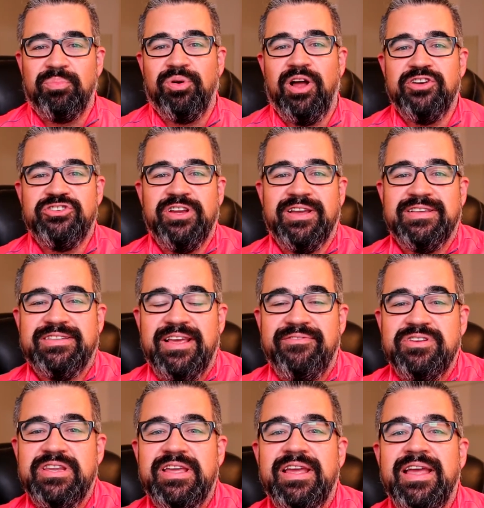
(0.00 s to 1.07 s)
Project
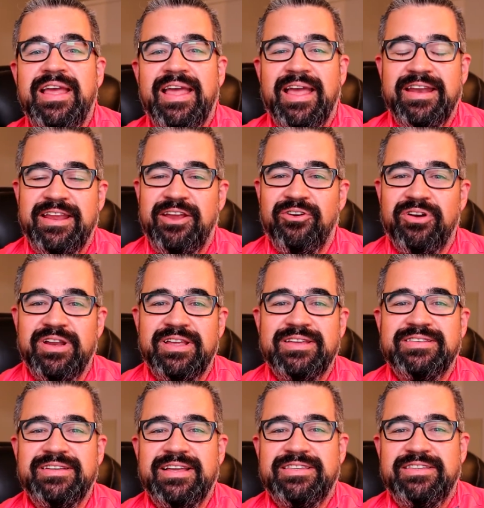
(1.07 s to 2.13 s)
70. And here it
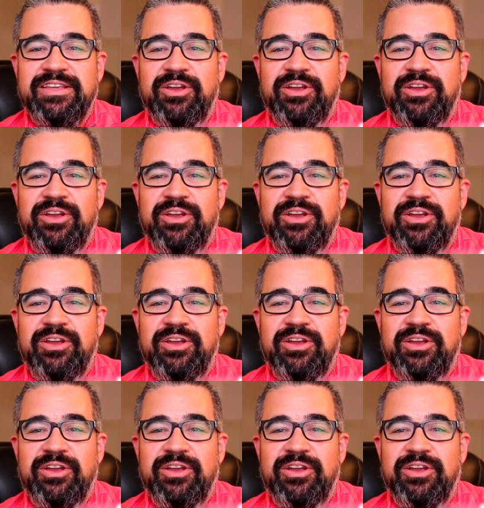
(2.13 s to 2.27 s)
is. It's